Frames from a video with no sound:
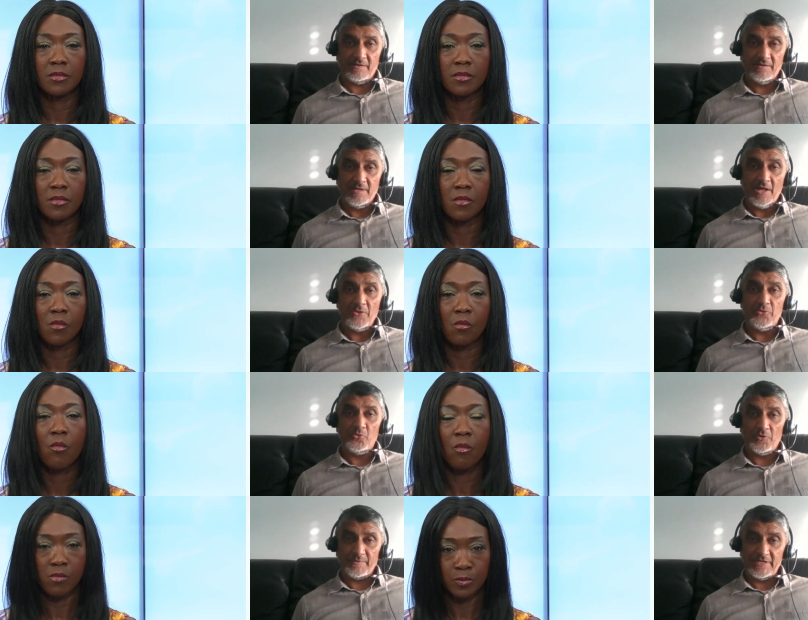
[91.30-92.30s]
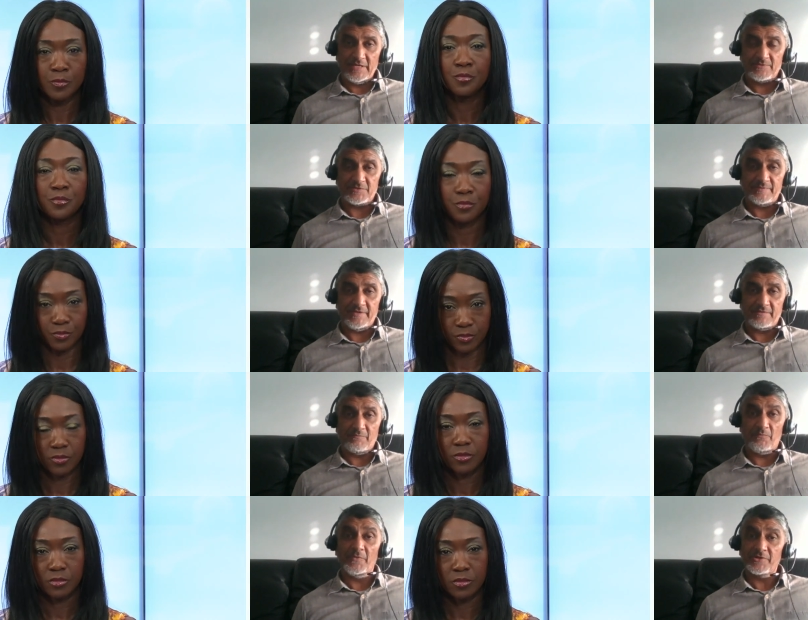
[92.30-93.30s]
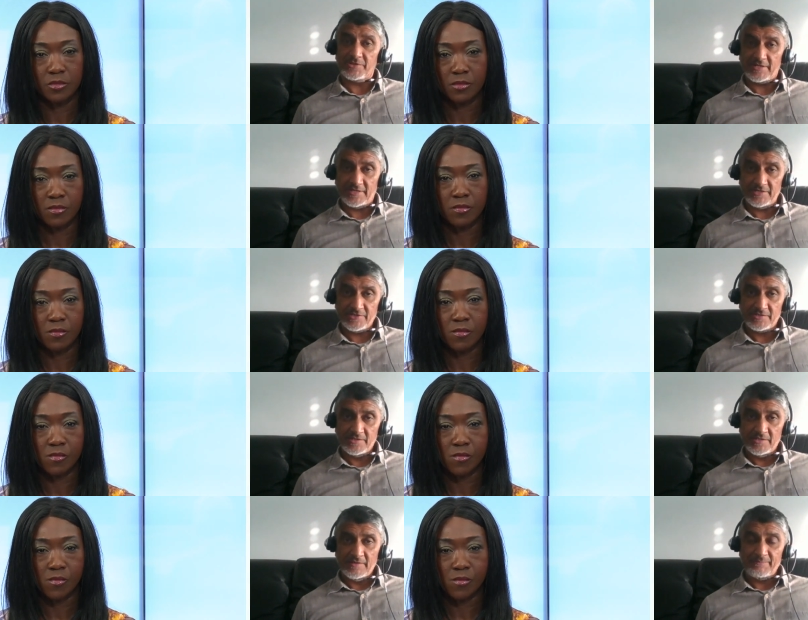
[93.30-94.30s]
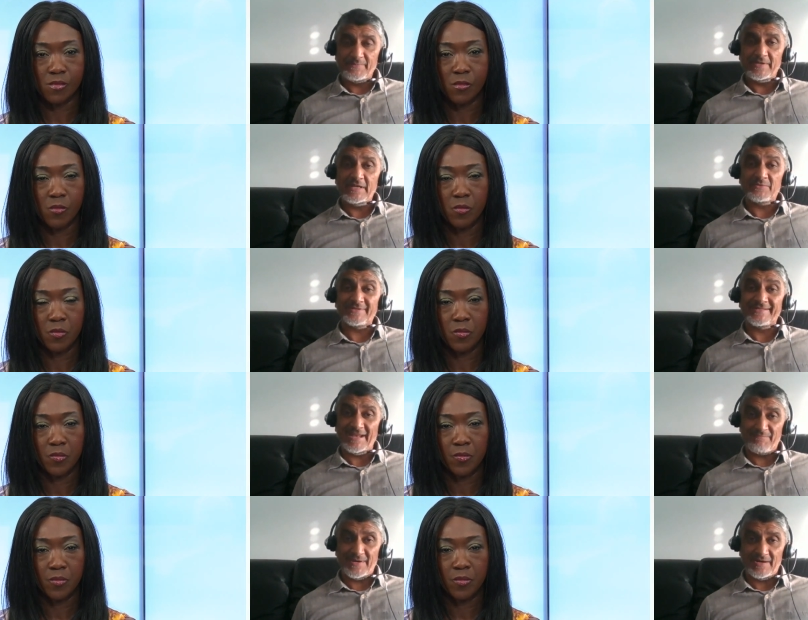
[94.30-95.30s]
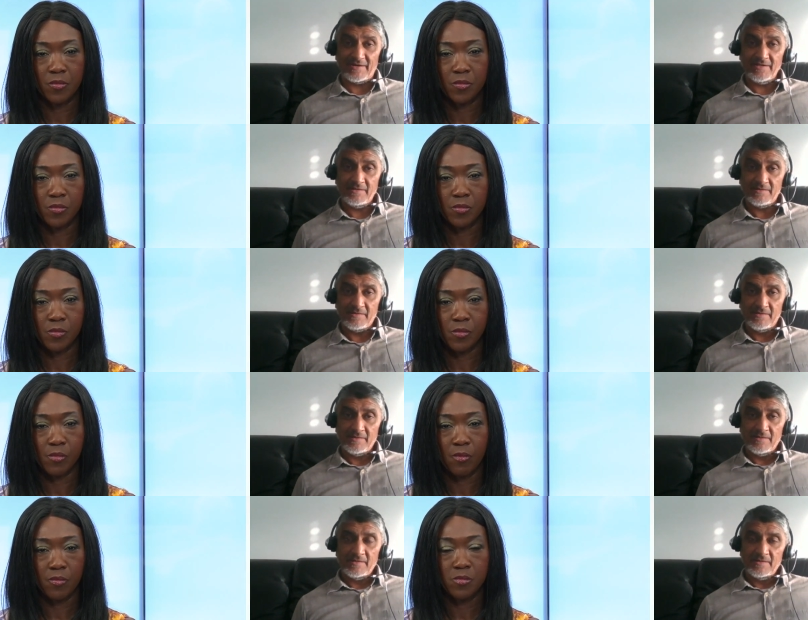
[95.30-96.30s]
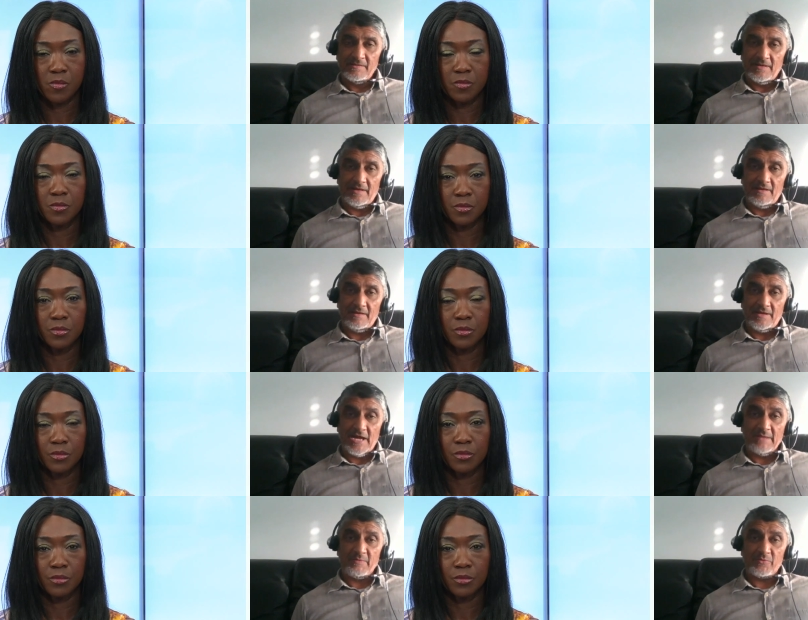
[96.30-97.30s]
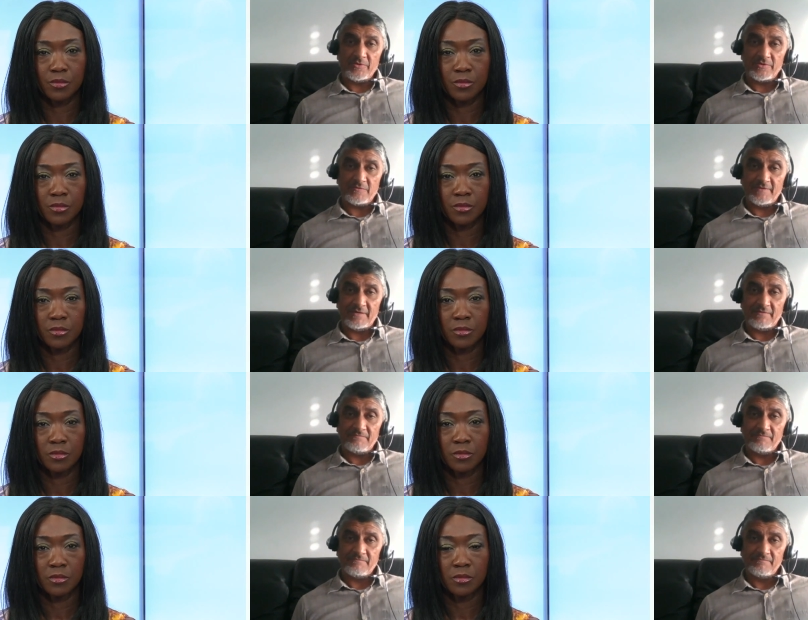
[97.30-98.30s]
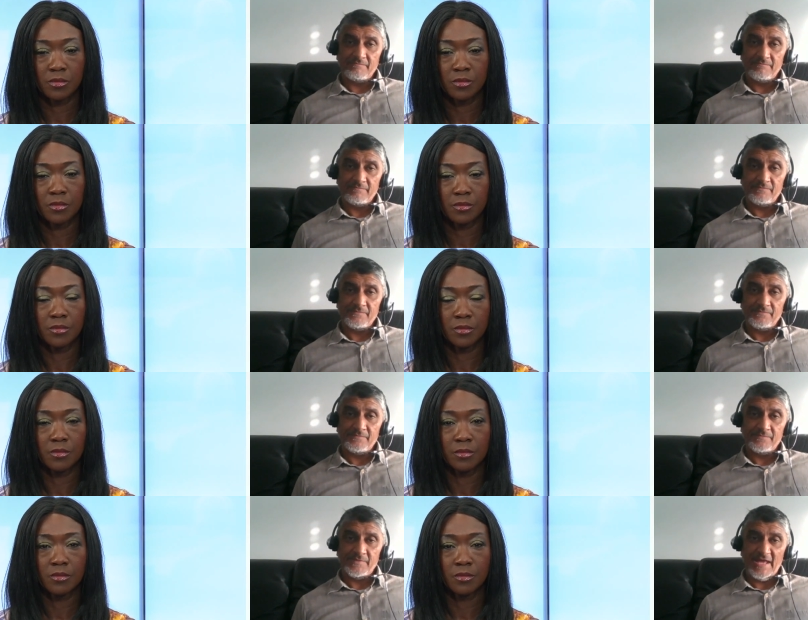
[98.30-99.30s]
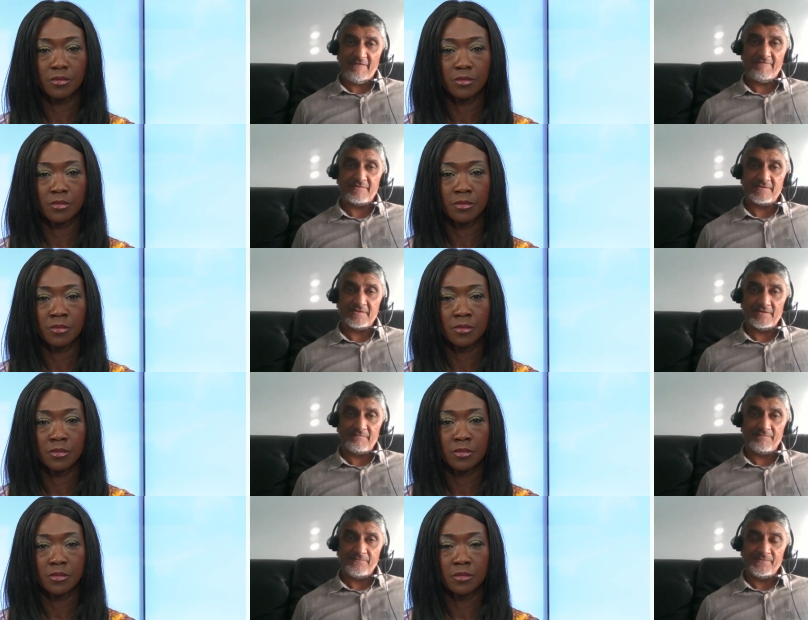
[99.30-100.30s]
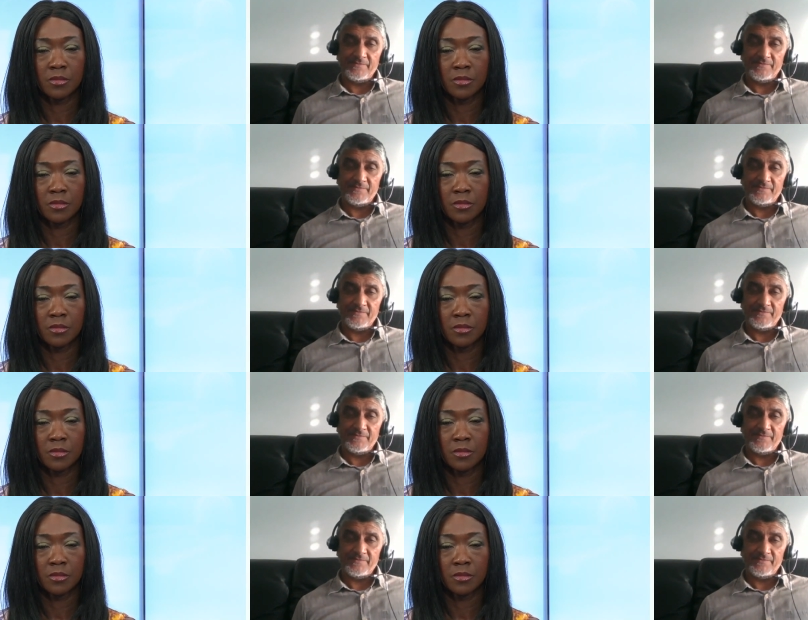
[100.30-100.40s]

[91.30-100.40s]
Speaker 1: here, not being able to speak much English, being able to get by, I'm a product of that effort and that